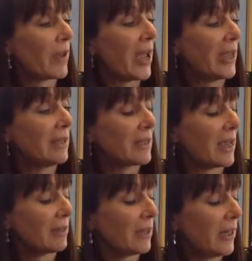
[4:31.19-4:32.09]
that A
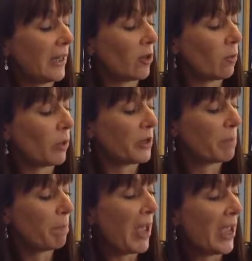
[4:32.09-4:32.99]
sound, in our word
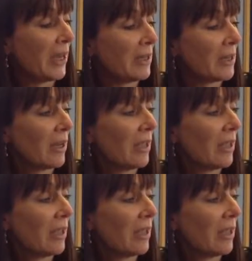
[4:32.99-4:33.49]
paid?